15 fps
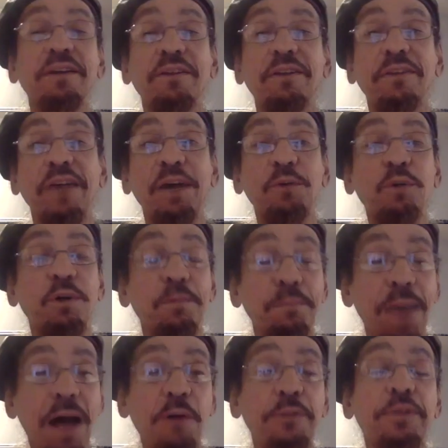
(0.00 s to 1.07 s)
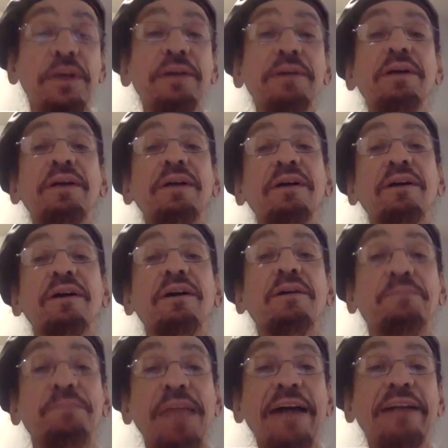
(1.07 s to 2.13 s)
They were mouthing
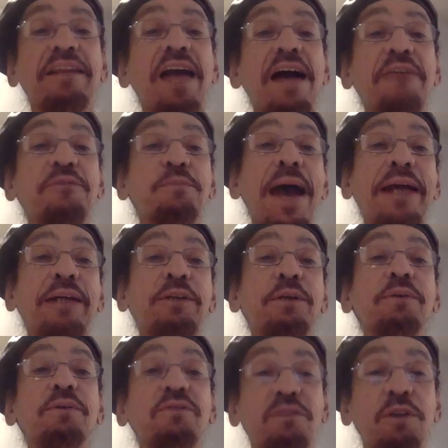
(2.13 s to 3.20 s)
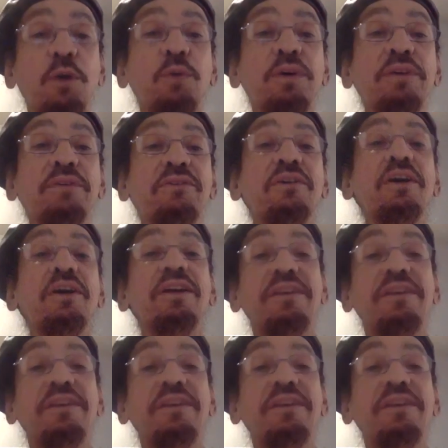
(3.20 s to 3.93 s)
Black Lives Matter slogans.